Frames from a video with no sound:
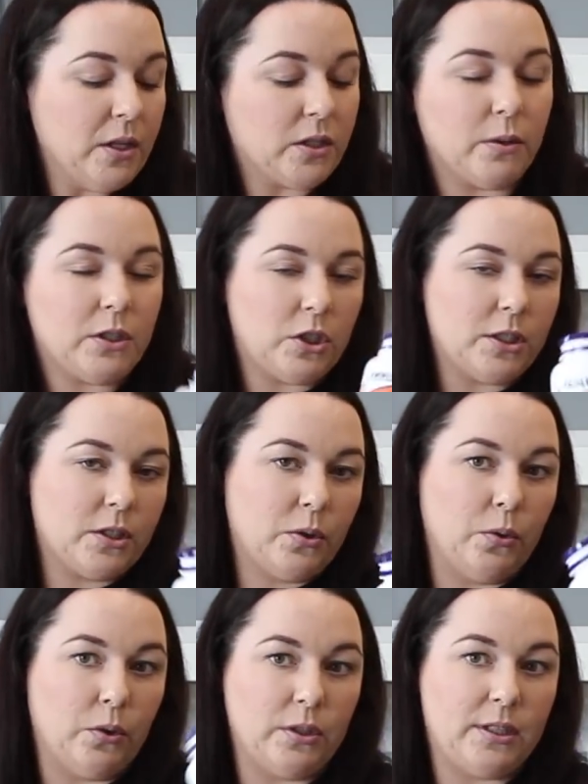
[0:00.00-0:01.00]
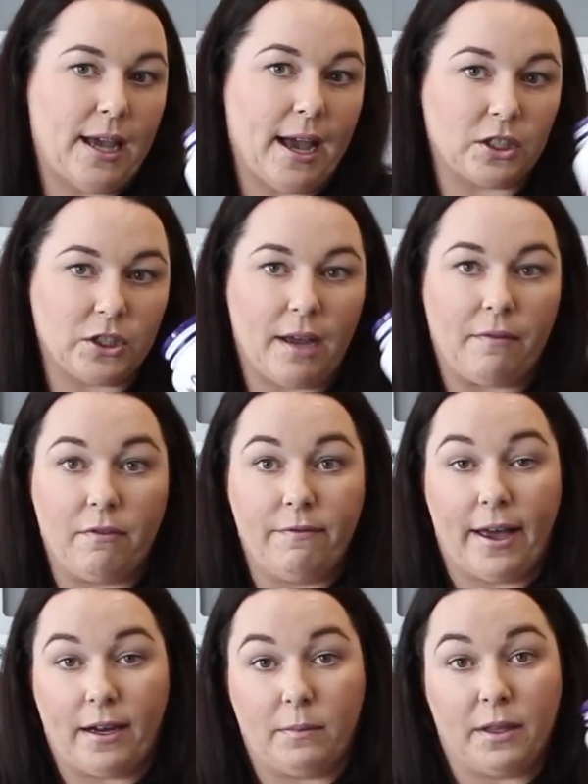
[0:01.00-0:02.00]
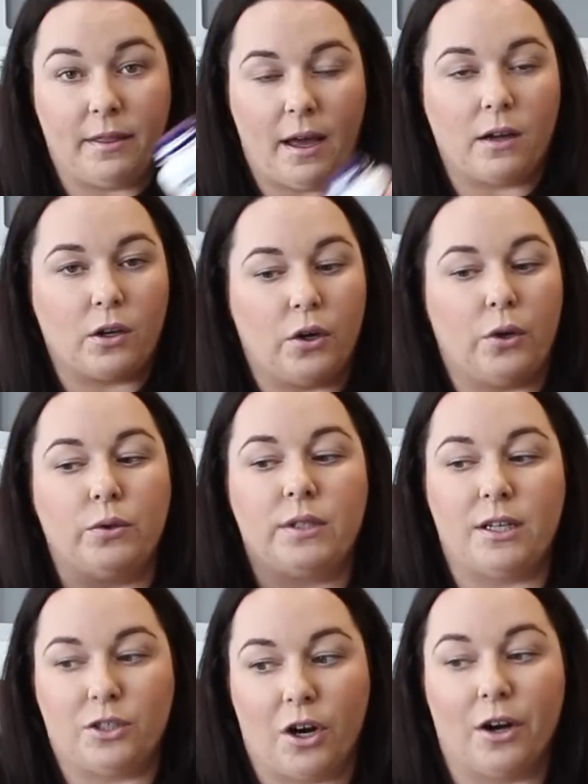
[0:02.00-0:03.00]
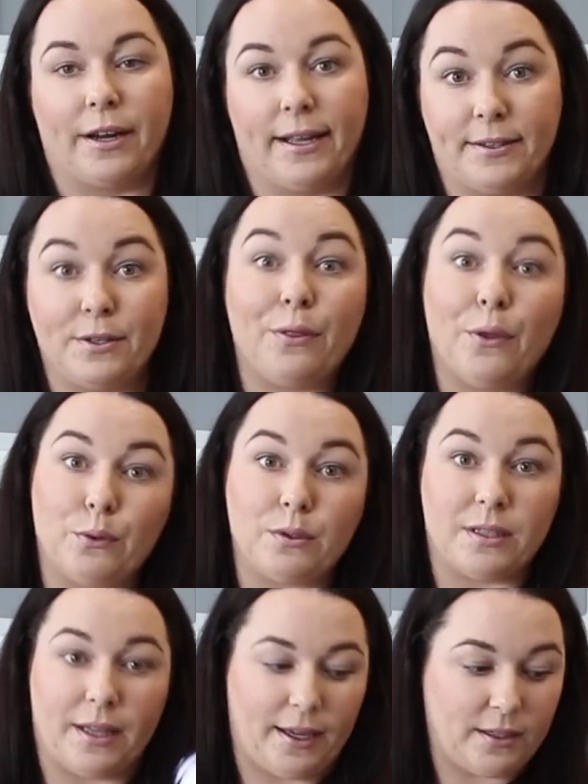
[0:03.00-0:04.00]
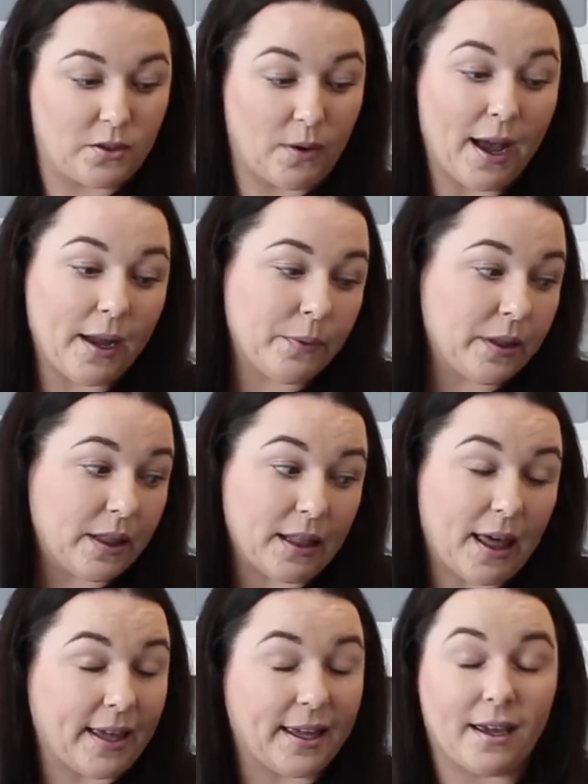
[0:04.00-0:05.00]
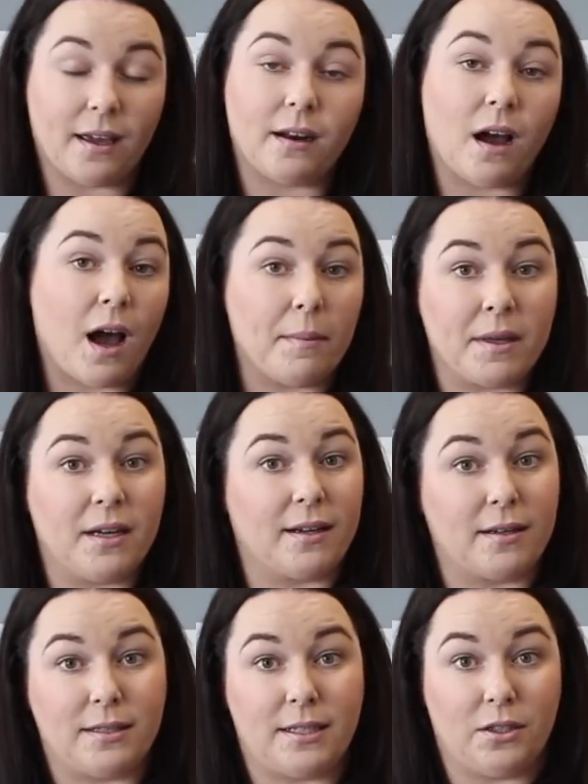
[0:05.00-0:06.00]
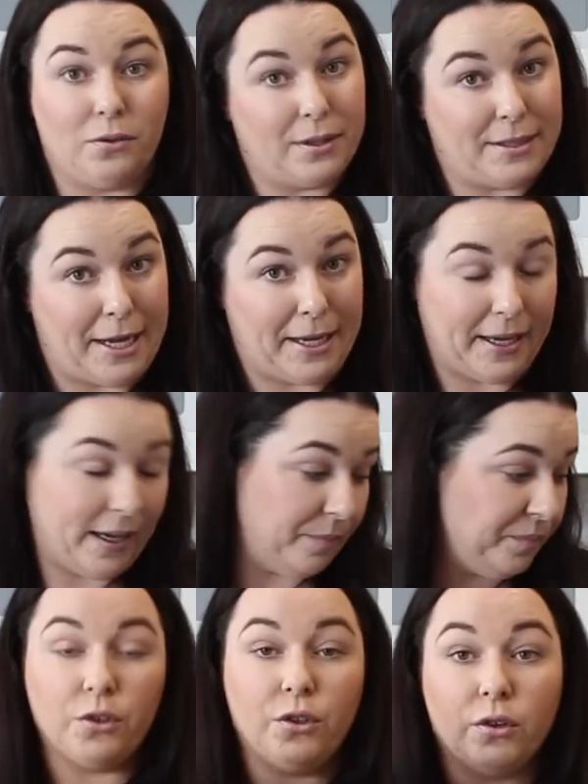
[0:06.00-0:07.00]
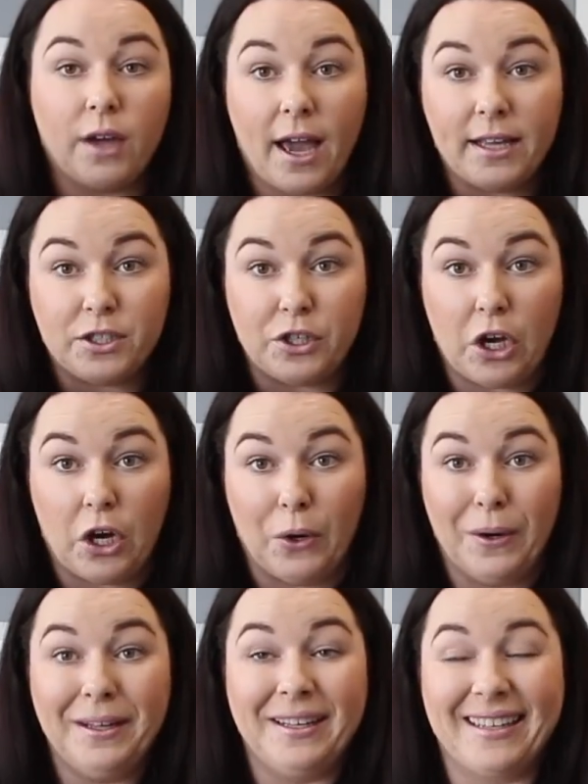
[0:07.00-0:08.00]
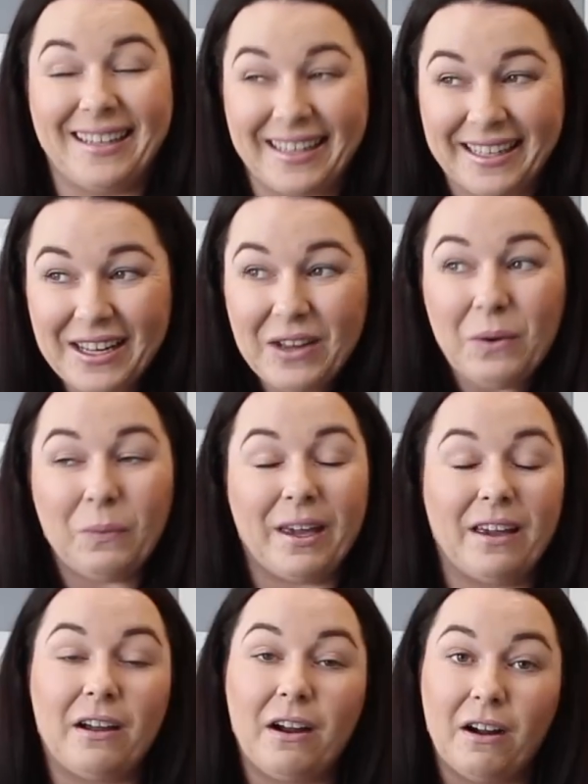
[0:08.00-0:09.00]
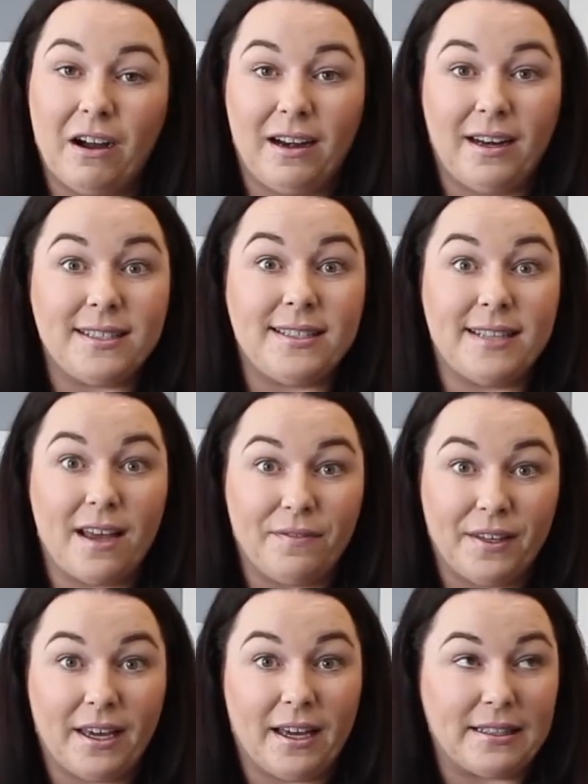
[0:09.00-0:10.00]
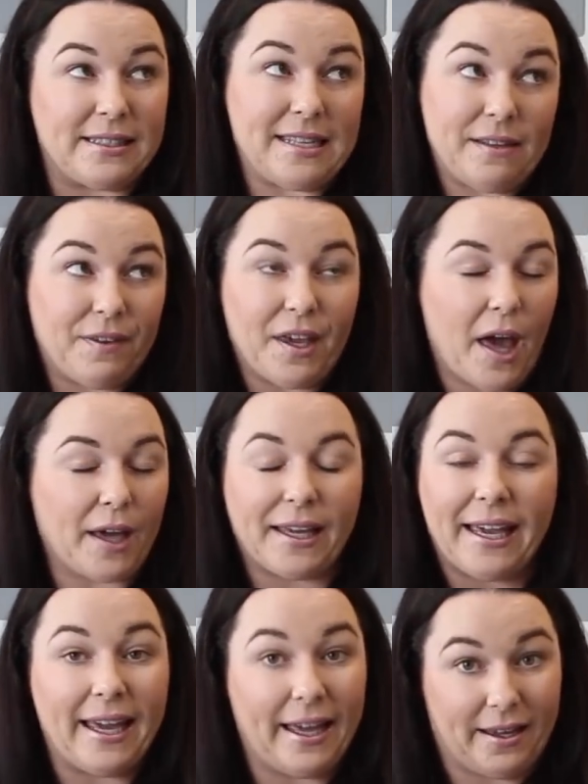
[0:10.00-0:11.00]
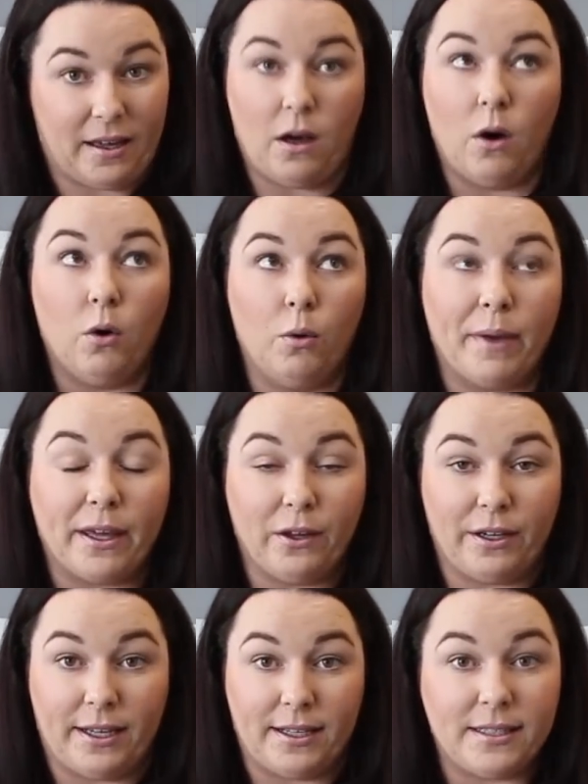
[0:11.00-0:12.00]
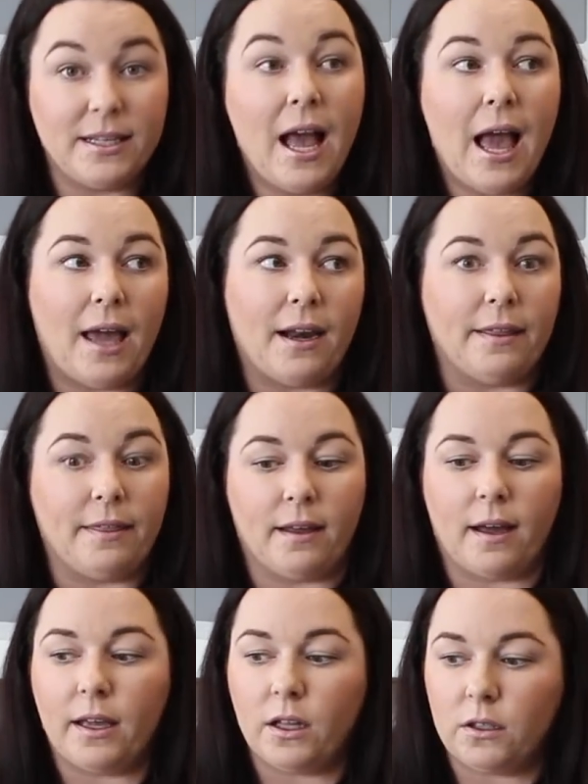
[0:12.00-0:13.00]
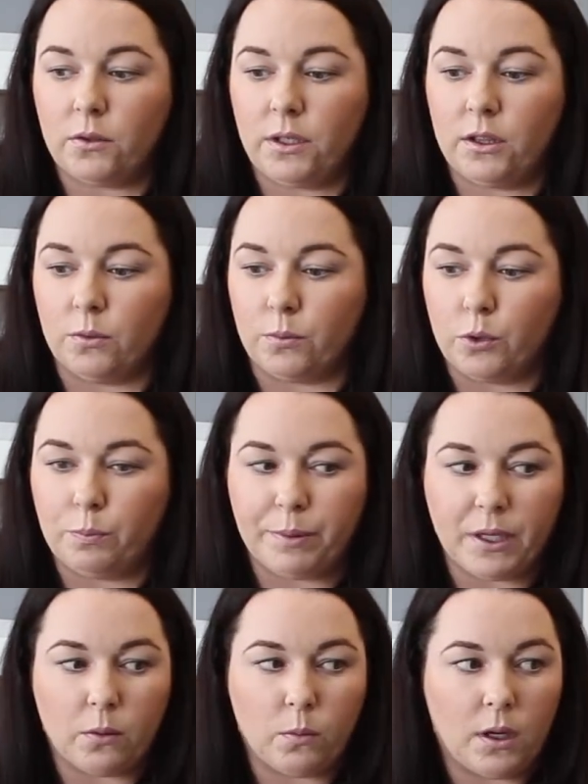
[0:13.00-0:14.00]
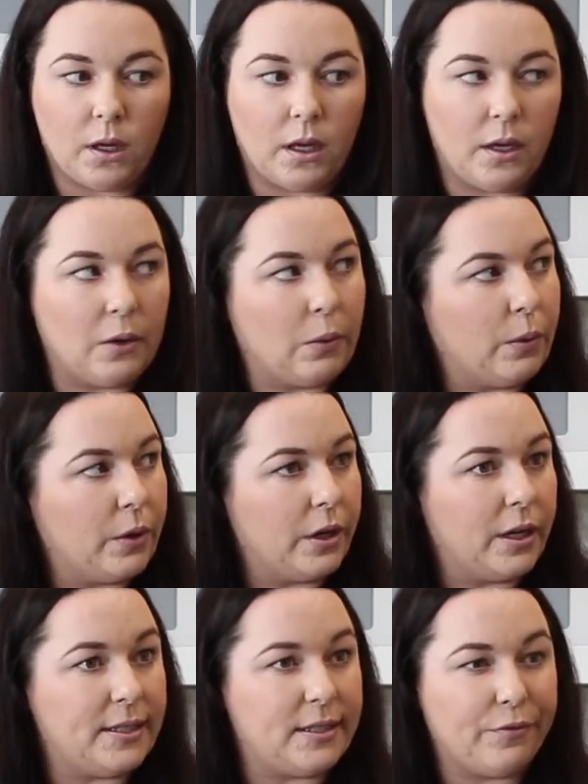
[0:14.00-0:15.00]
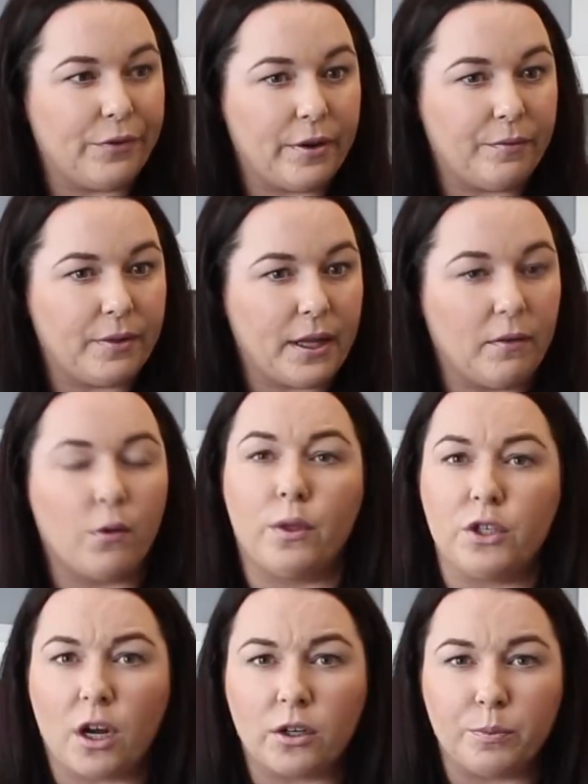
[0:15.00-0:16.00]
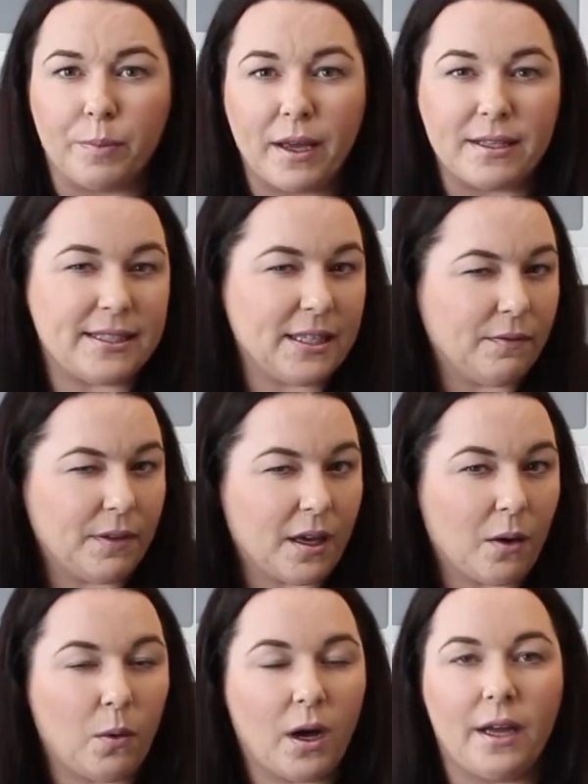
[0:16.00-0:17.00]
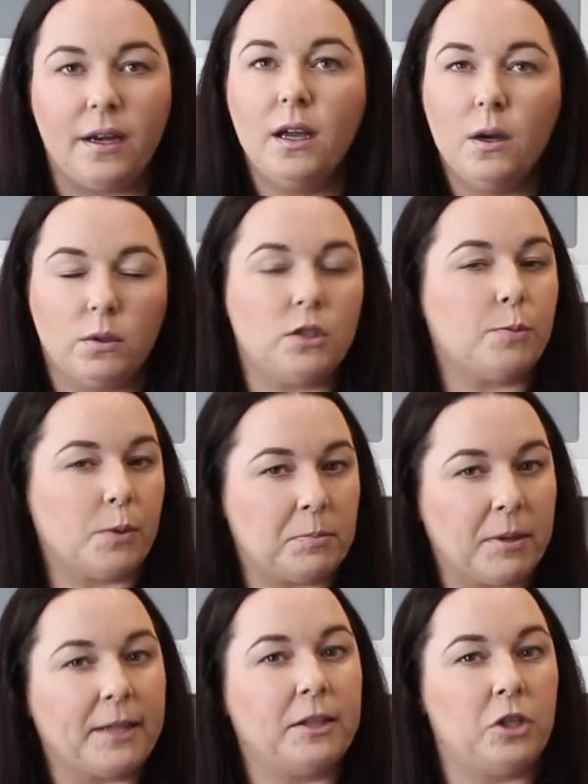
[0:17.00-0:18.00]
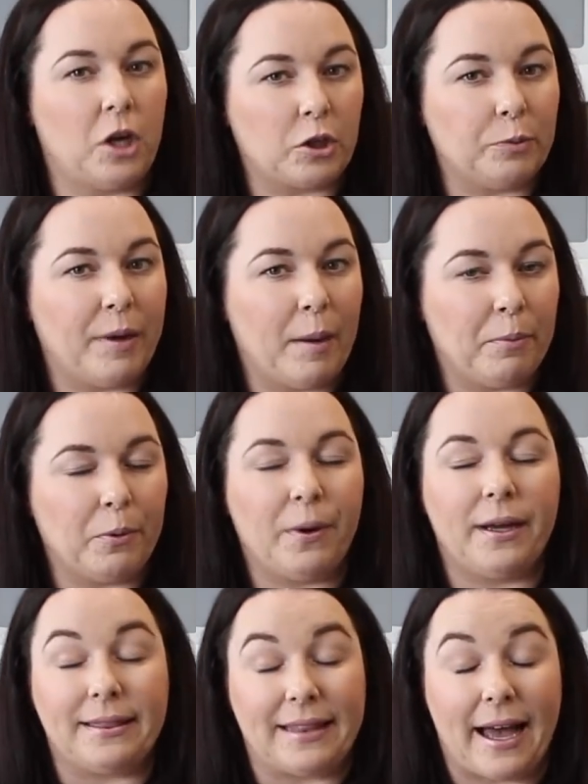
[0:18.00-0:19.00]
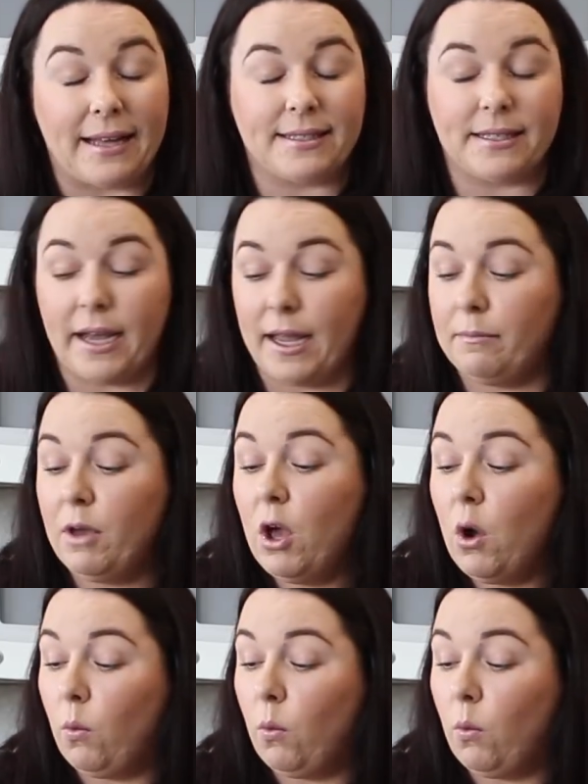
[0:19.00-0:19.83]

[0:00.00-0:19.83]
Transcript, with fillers: So it's just cool to actually have a vitamin that goes and targets those things. So I really like it, and I'm going to continue to take it. So you guys know we are on a Zevia, Zevia kick. Oh my goodness. And I think I included the root beer one, or a different flavor, or the Doctor Pe Zevia one, which is supposed to be like the Doctor Pepper one last time.